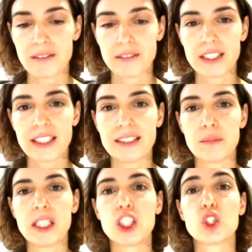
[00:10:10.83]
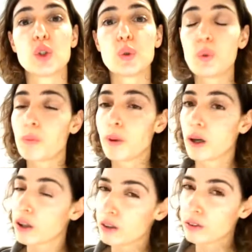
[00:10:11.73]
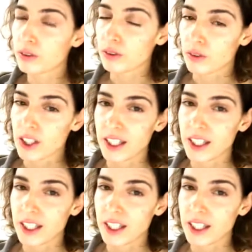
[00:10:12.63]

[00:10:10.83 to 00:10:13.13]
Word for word: really be too powerful